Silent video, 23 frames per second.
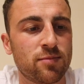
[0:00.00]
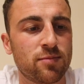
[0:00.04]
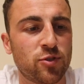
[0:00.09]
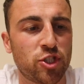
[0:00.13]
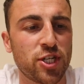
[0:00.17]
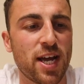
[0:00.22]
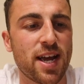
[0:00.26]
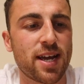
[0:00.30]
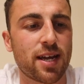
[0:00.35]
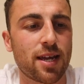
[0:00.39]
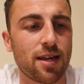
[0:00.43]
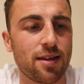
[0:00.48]

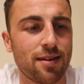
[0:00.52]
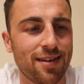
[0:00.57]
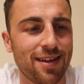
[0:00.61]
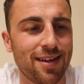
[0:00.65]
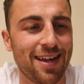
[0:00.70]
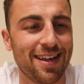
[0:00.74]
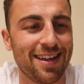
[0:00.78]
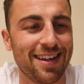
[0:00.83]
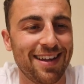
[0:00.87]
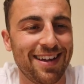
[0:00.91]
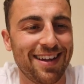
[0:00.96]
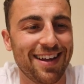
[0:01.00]
Jack.
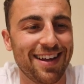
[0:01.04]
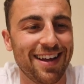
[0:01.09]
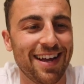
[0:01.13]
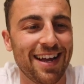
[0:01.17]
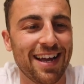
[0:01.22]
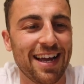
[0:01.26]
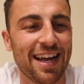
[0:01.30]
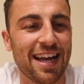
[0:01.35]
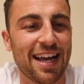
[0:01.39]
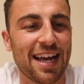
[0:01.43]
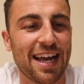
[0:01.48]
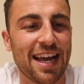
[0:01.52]

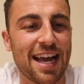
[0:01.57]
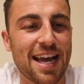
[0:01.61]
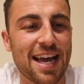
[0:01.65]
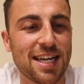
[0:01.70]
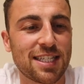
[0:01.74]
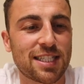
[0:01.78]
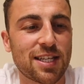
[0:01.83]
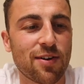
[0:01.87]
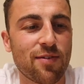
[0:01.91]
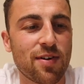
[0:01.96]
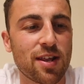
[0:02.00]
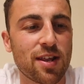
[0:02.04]

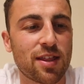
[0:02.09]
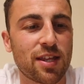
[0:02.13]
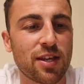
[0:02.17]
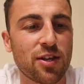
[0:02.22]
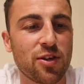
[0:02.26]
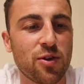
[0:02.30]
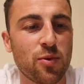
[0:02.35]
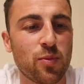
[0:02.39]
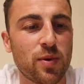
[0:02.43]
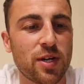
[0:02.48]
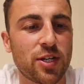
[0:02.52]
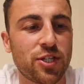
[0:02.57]
Is there anything
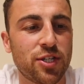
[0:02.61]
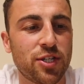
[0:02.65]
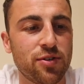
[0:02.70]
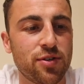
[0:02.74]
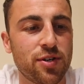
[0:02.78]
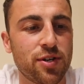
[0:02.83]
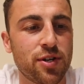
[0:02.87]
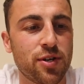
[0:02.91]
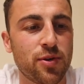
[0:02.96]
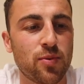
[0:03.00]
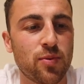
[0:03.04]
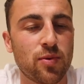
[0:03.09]
you wish you
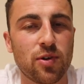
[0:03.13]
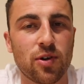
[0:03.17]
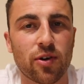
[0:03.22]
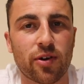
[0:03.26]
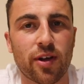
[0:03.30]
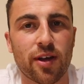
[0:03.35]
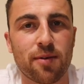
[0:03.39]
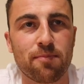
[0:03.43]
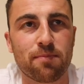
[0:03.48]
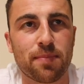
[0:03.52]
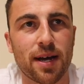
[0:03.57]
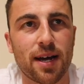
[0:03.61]
knew
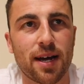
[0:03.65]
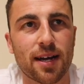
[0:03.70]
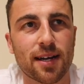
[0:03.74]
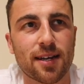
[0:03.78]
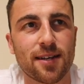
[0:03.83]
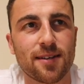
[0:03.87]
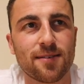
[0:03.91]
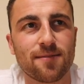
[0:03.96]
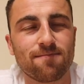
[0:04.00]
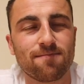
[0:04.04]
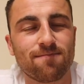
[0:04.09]
looking back?